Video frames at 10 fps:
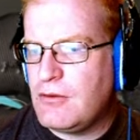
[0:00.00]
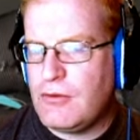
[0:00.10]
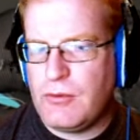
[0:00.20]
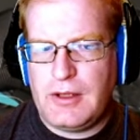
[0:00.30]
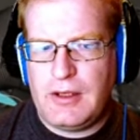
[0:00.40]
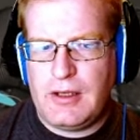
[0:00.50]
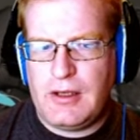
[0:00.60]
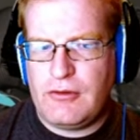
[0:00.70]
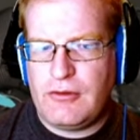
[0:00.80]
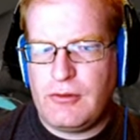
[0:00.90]

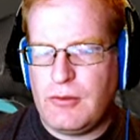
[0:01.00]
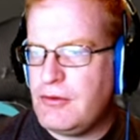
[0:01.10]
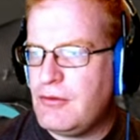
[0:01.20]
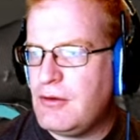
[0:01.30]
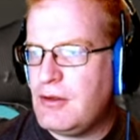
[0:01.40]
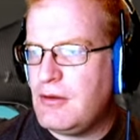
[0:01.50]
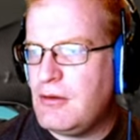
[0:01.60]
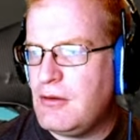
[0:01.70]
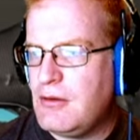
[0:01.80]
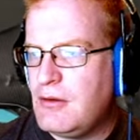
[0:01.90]
twenty-eight thousand two hundred
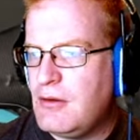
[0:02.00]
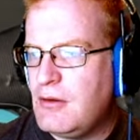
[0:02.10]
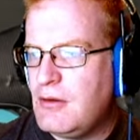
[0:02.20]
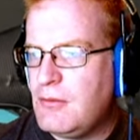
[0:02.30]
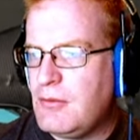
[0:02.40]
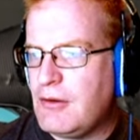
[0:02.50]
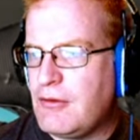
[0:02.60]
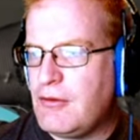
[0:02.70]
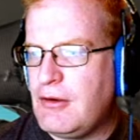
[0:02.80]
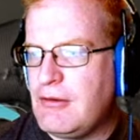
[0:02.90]
plus
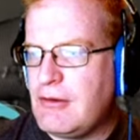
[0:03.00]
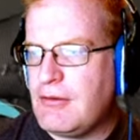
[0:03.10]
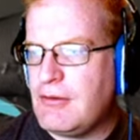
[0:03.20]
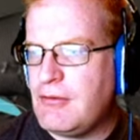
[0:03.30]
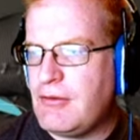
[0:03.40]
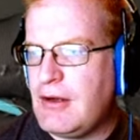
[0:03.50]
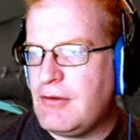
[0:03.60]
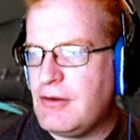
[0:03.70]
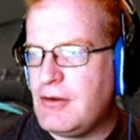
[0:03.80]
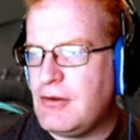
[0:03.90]
thirty-seven thousand
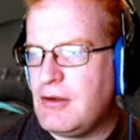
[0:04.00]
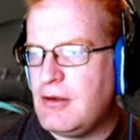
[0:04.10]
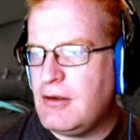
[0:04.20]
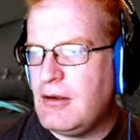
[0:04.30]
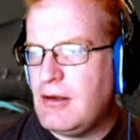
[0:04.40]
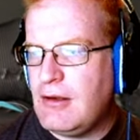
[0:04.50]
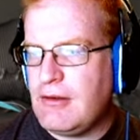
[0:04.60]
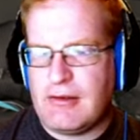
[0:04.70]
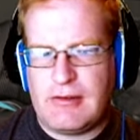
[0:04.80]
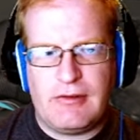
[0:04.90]
five hundred
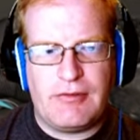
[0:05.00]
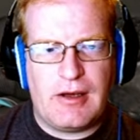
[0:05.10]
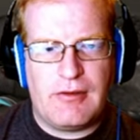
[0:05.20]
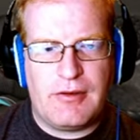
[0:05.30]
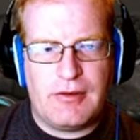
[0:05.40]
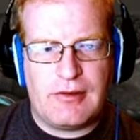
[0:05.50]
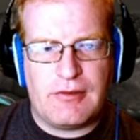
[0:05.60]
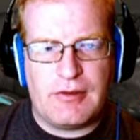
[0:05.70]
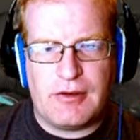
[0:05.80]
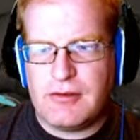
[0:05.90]
is sixty-five thousand
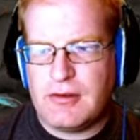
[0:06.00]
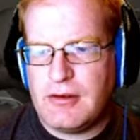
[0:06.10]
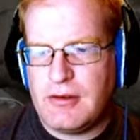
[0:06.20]
seven hundred.